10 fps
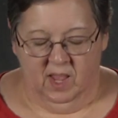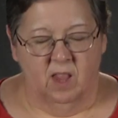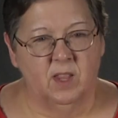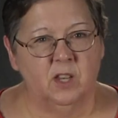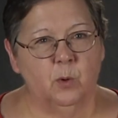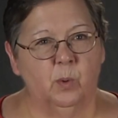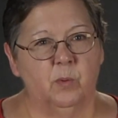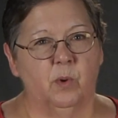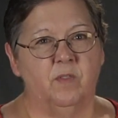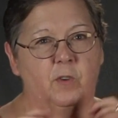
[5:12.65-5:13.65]
And then you
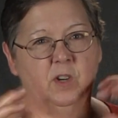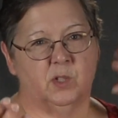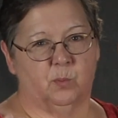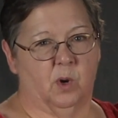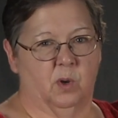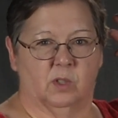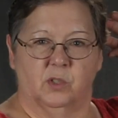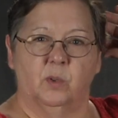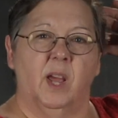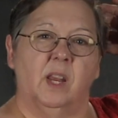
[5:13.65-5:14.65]
would reverse
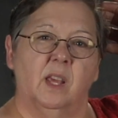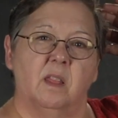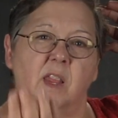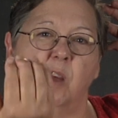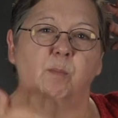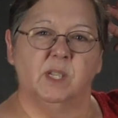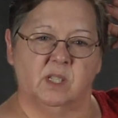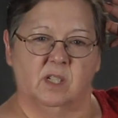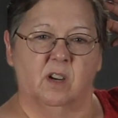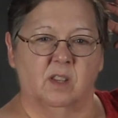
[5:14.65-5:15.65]
roles. You got to get them to
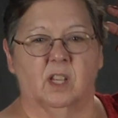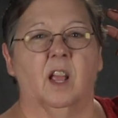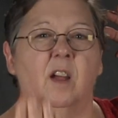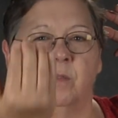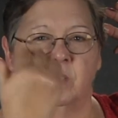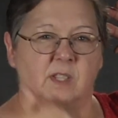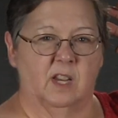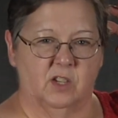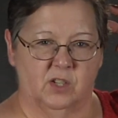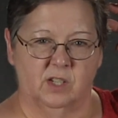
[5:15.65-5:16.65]
start the
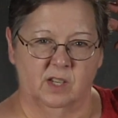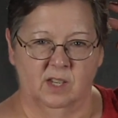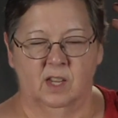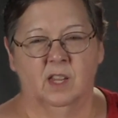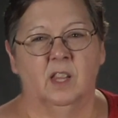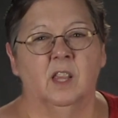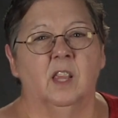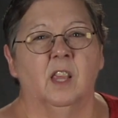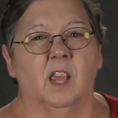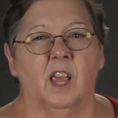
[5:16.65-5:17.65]
conversation,
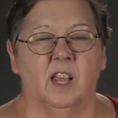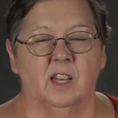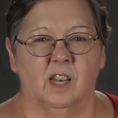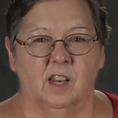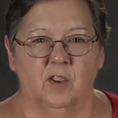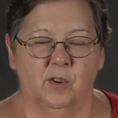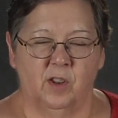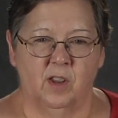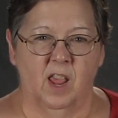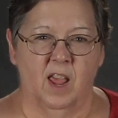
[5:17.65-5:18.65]
and
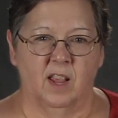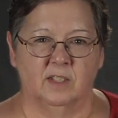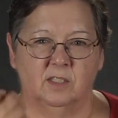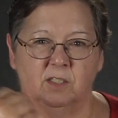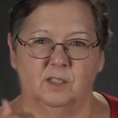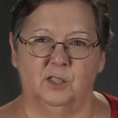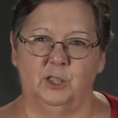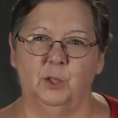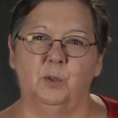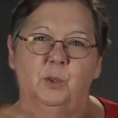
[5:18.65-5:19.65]

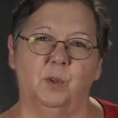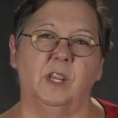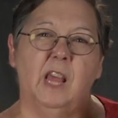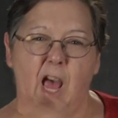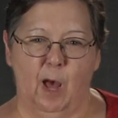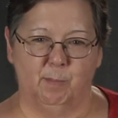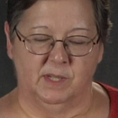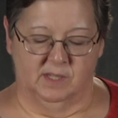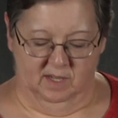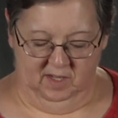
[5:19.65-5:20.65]
you do the
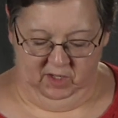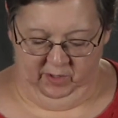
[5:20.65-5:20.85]
opposite.